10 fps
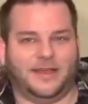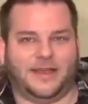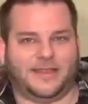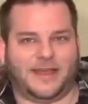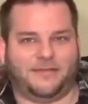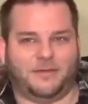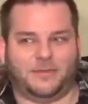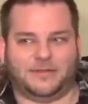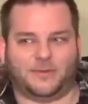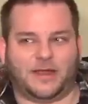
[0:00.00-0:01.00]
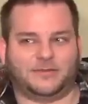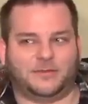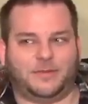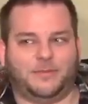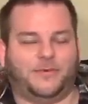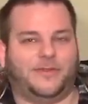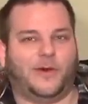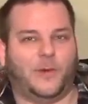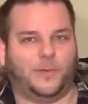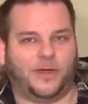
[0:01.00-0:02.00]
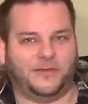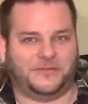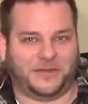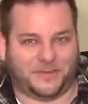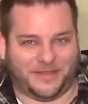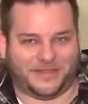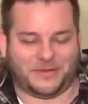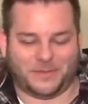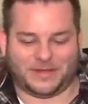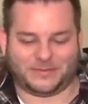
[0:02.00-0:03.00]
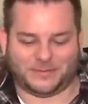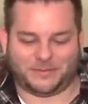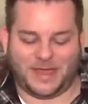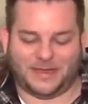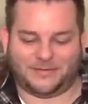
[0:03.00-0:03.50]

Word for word: and that Olympics were actually people in the home country where the Olympics was made.